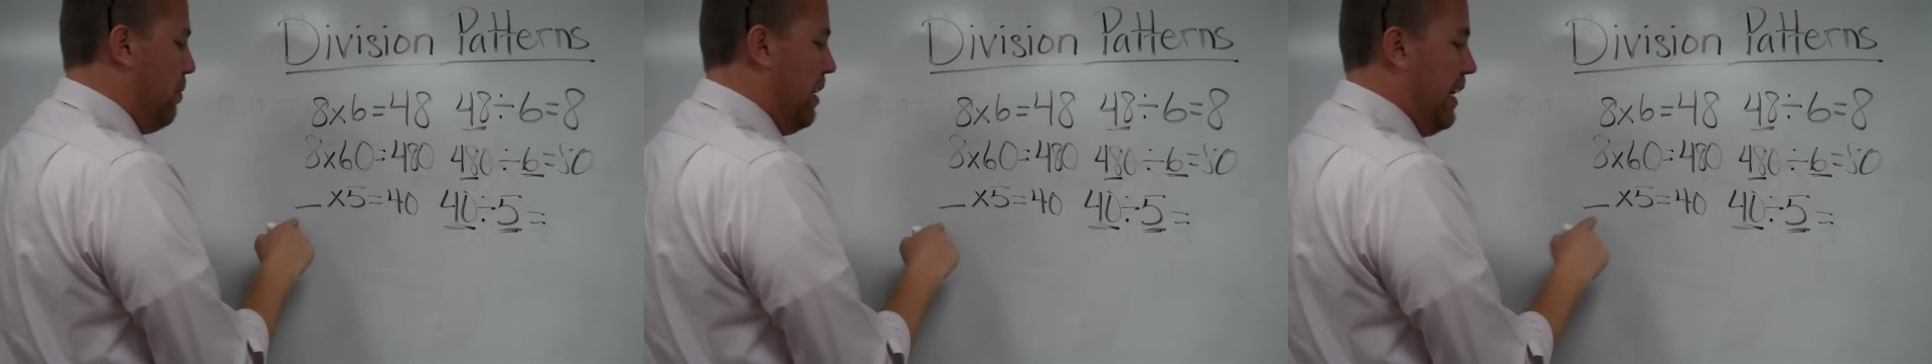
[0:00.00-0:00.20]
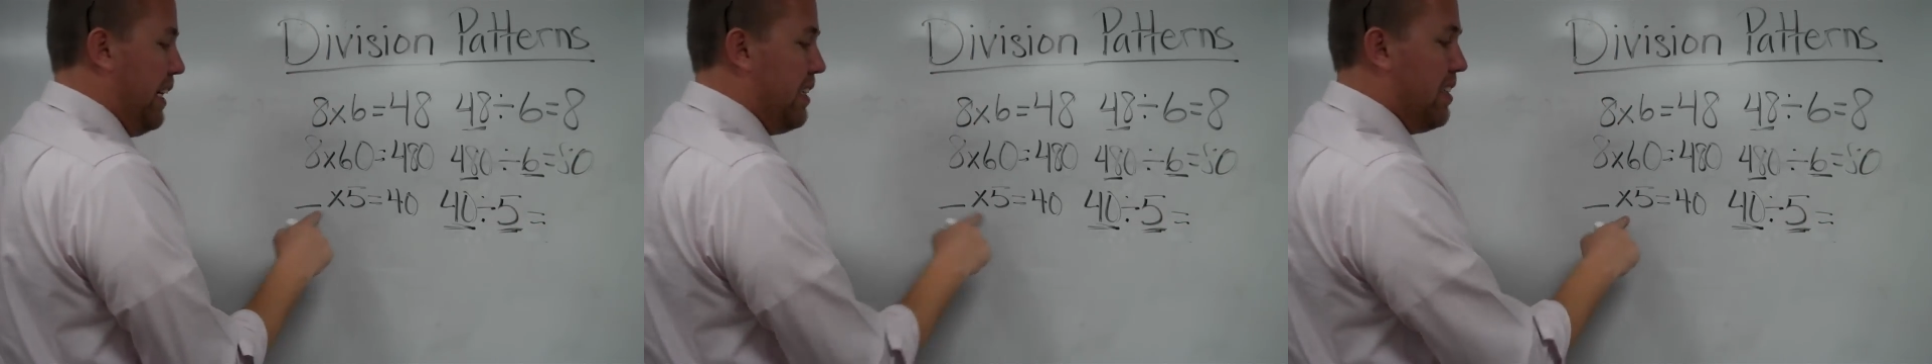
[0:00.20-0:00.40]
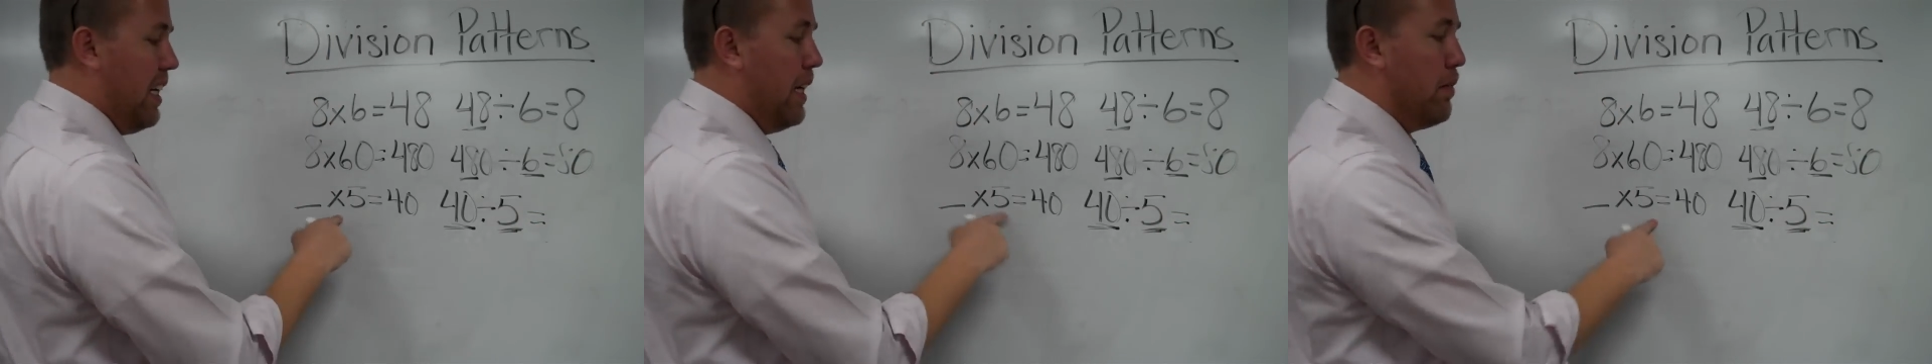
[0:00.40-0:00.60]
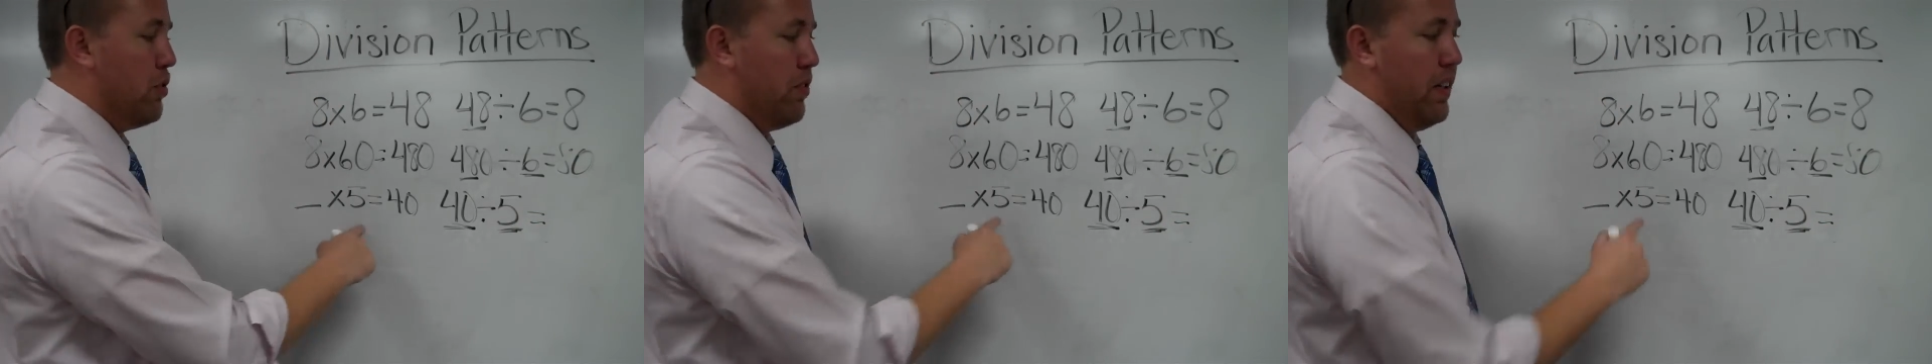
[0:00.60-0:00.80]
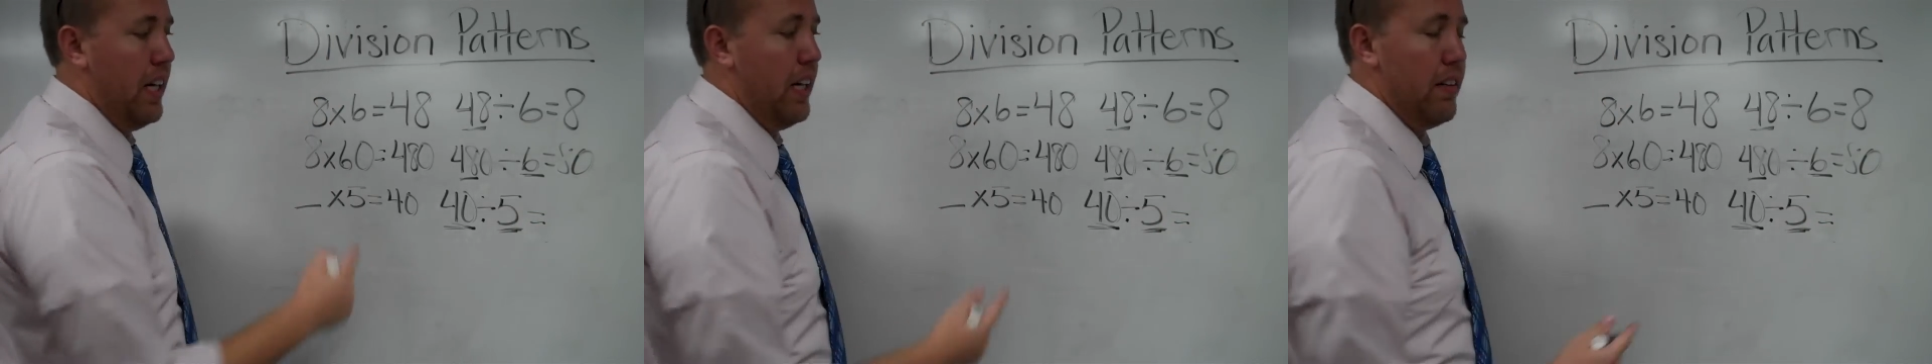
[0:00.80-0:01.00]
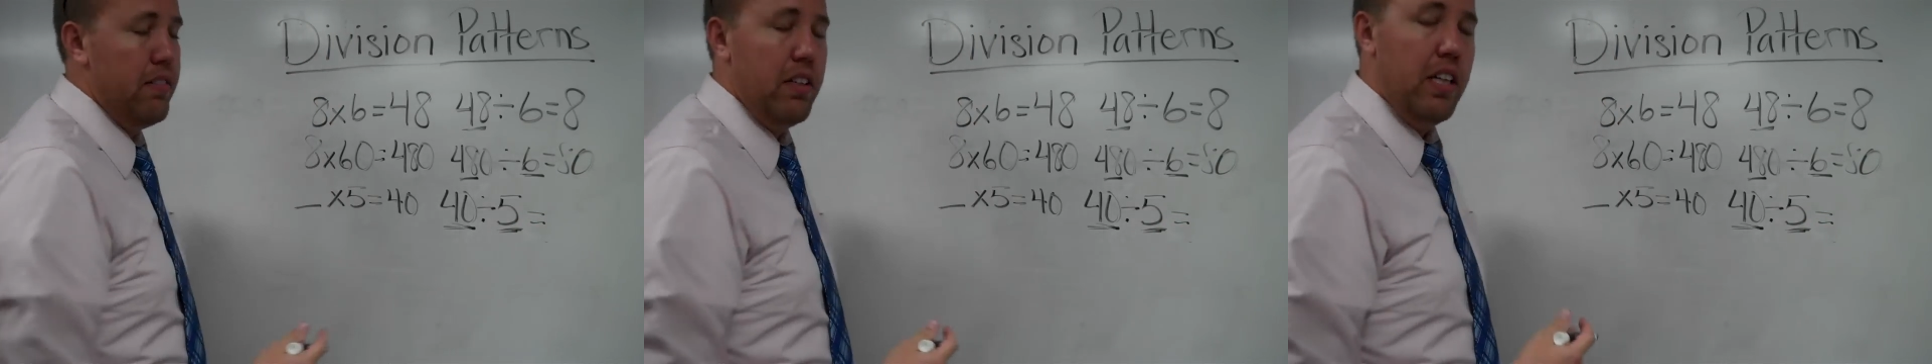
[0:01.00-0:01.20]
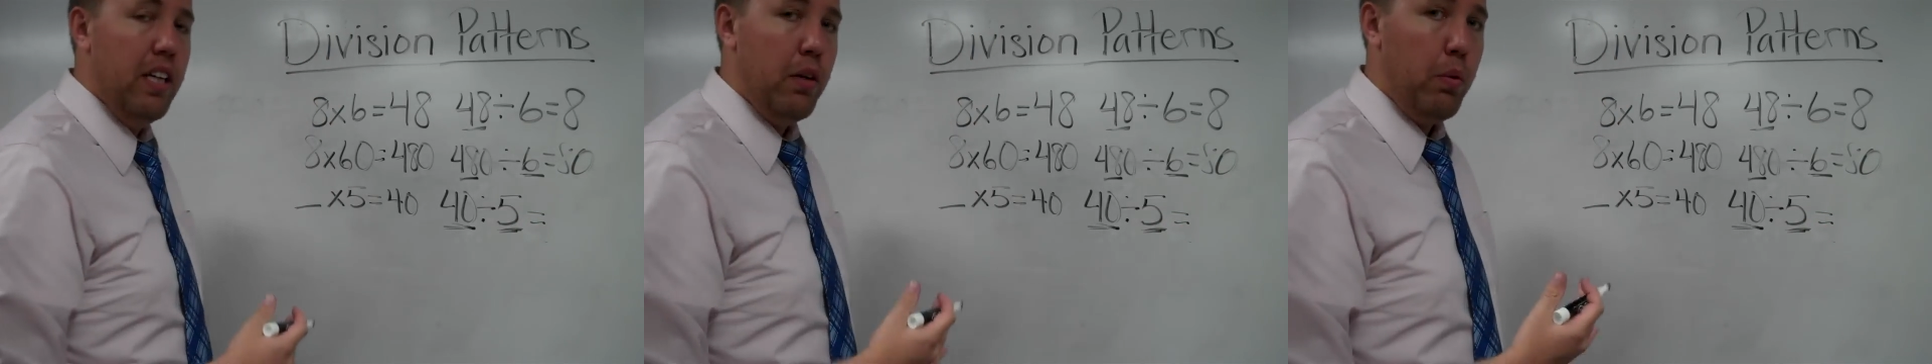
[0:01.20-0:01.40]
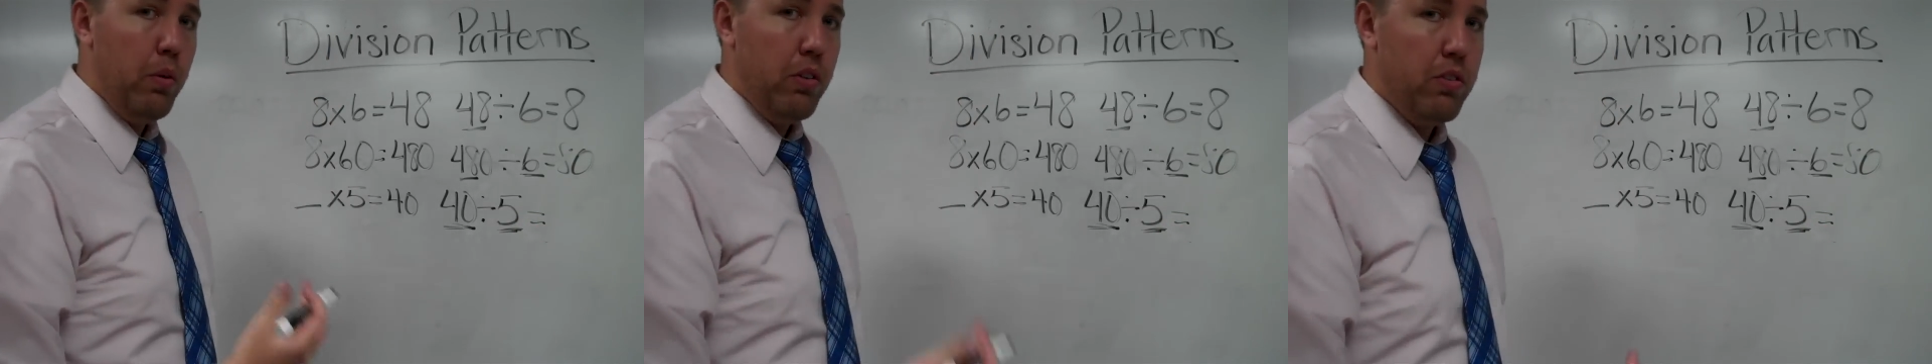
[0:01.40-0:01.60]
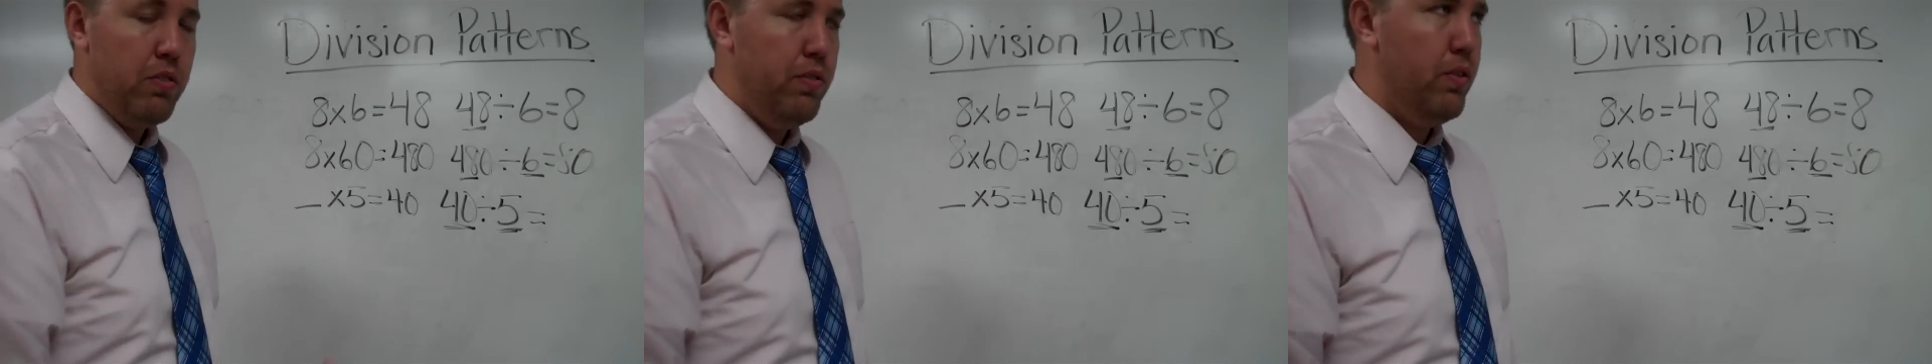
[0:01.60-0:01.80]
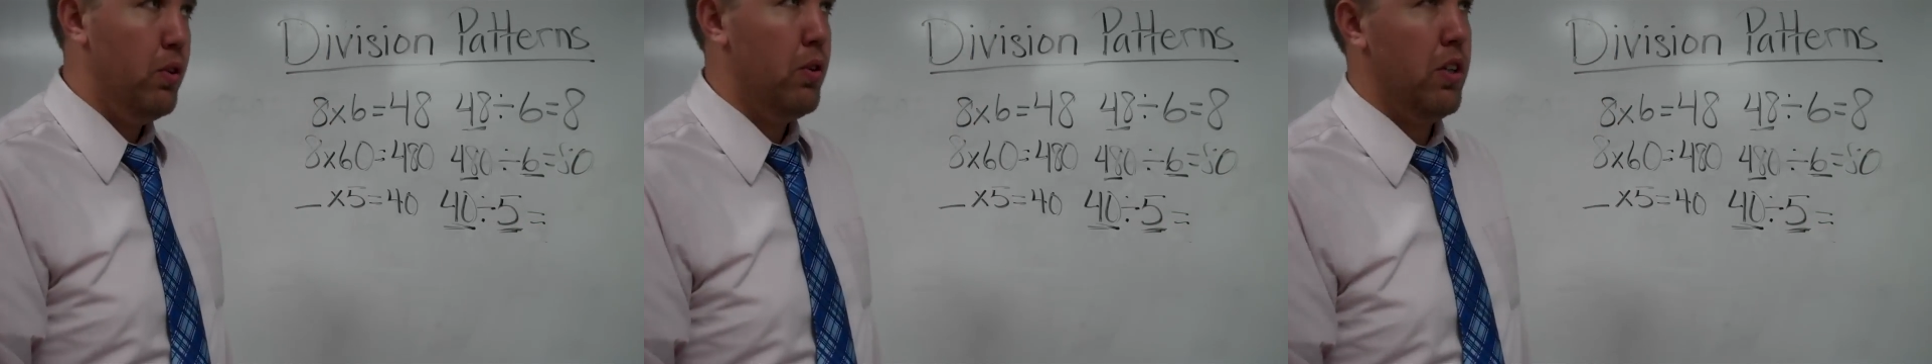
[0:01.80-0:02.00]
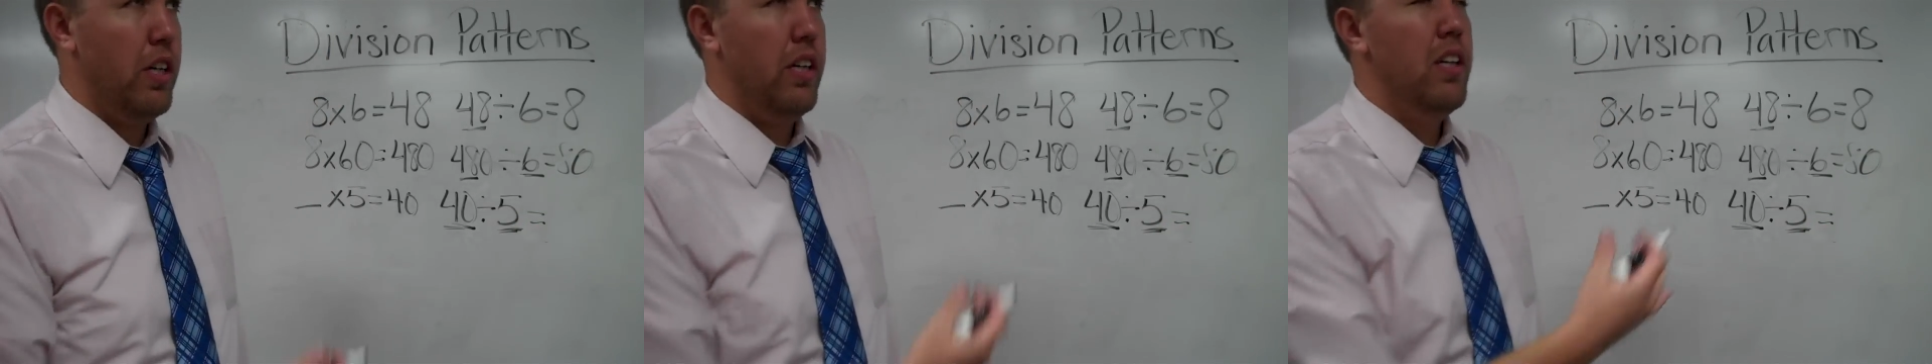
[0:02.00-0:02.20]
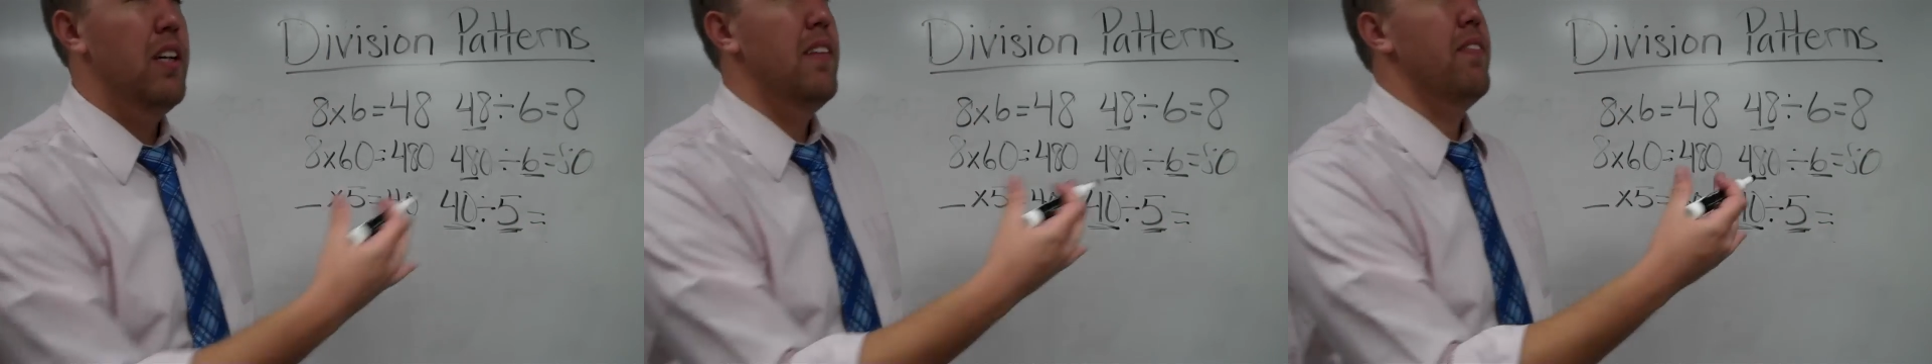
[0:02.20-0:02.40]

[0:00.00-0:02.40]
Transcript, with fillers: Blank times 5 equals 40.